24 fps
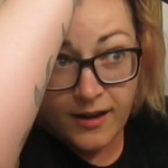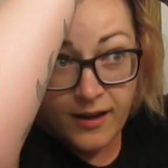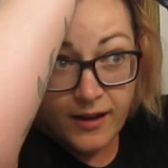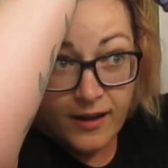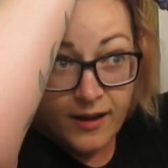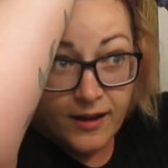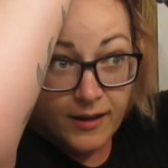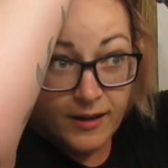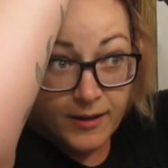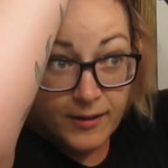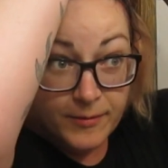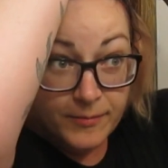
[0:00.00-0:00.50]

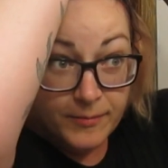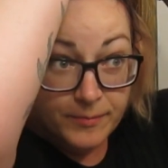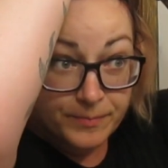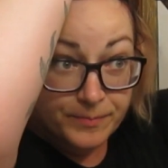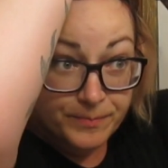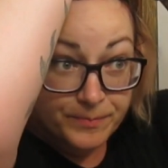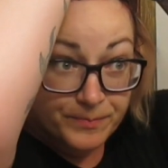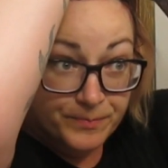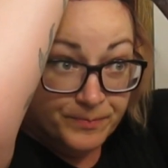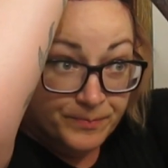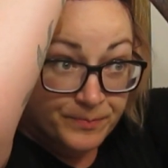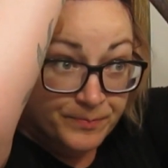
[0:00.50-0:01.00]

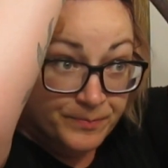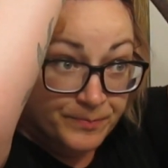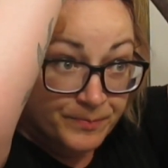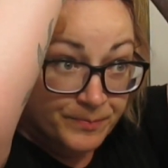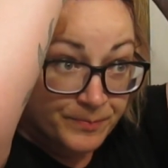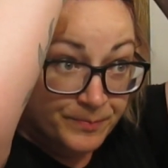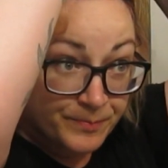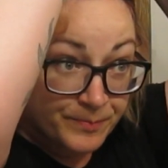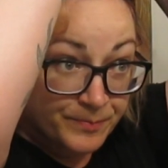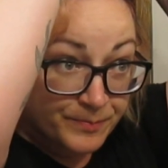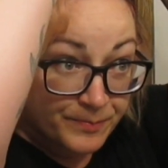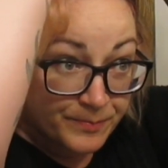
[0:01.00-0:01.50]
And
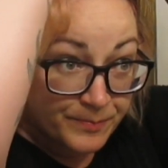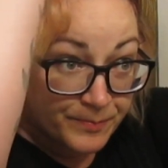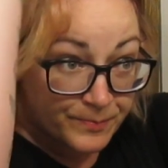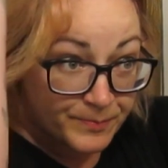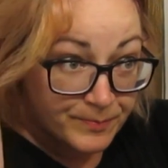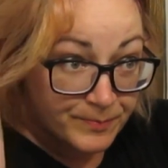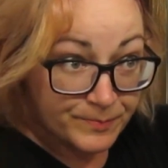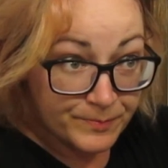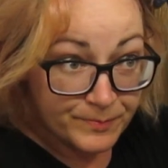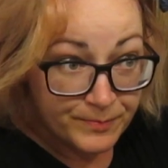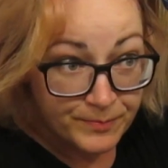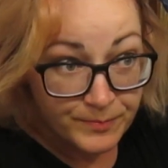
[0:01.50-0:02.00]

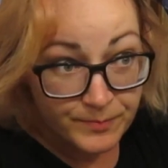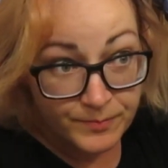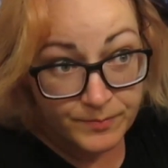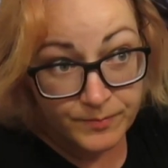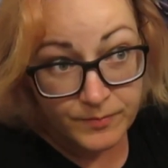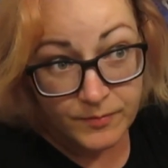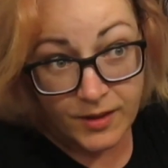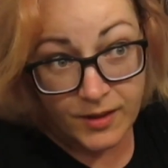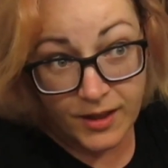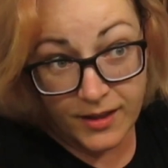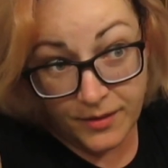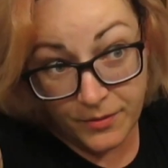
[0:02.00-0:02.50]

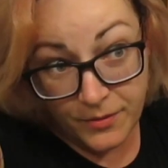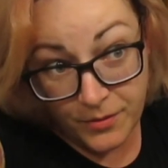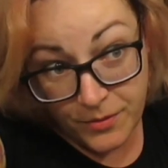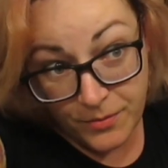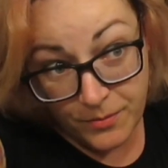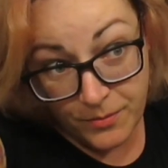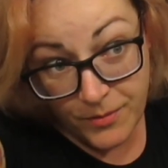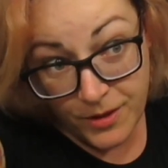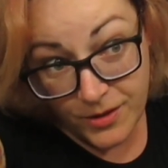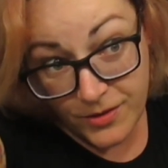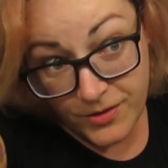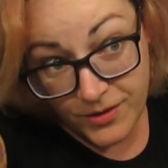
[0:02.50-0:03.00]
I would
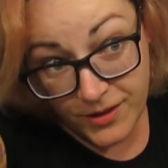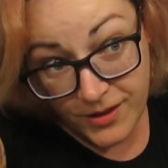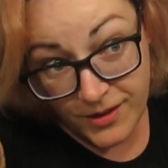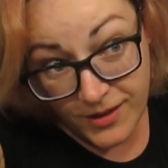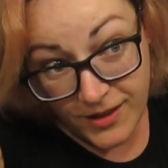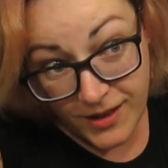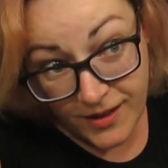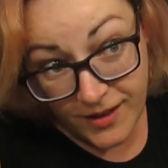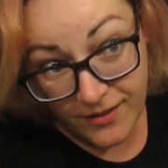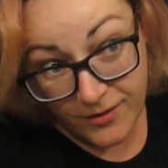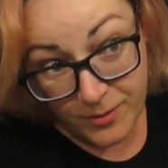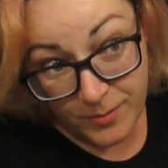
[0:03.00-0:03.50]
much rather
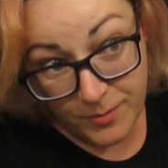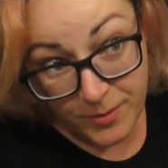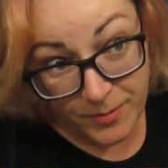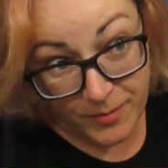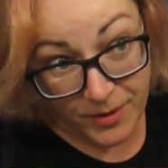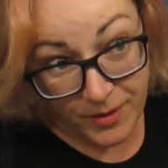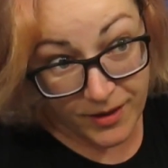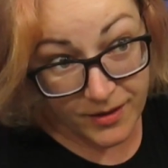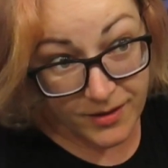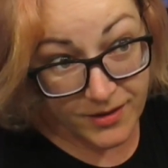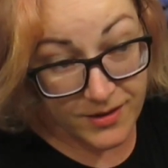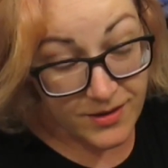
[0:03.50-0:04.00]
have it be
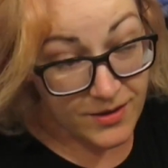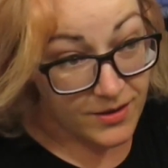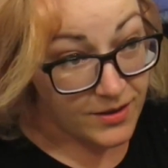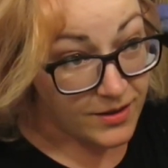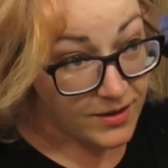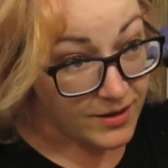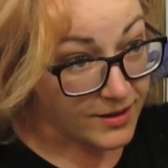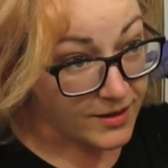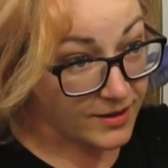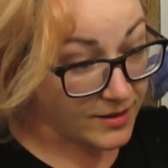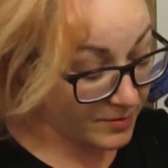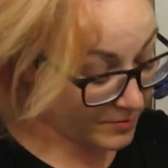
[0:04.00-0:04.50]
minus
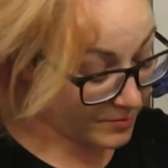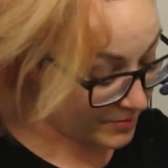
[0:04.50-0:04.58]
30 than